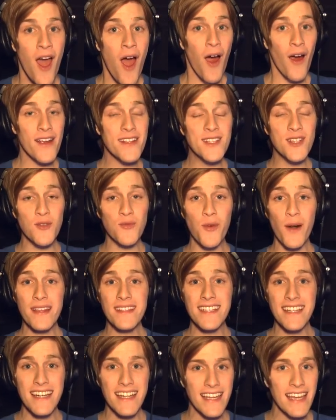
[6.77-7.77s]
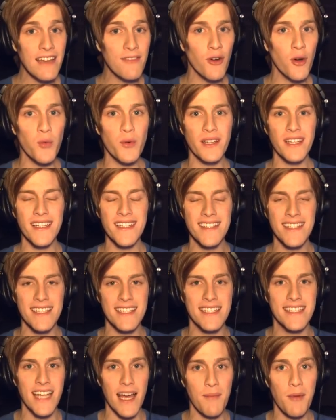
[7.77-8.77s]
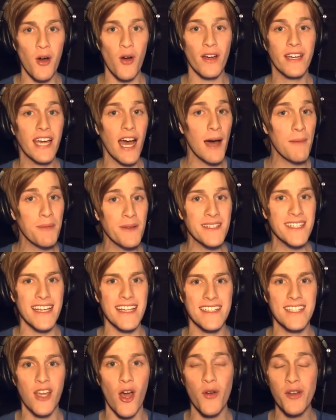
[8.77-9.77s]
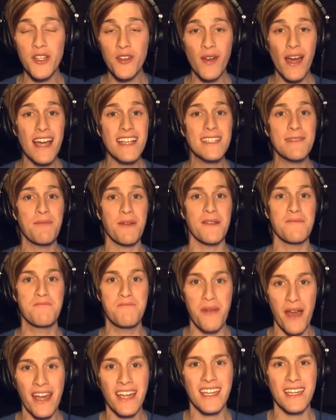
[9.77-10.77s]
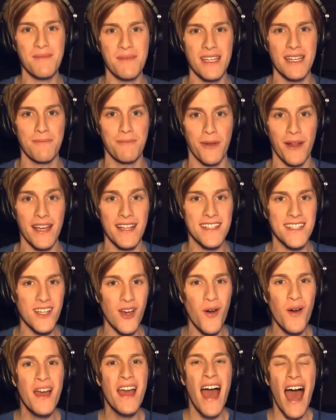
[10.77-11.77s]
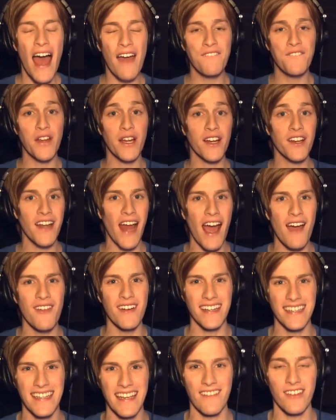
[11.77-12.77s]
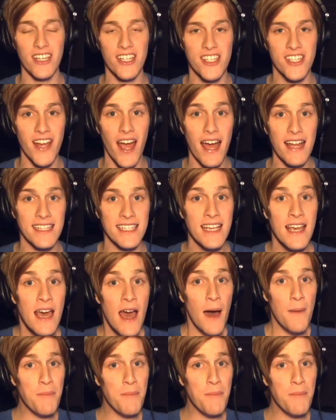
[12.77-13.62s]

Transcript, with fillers: Alright, so Resident Evil released this demo a couple days ago and you guys have been begging me to play it, so I figured I would give it a shot.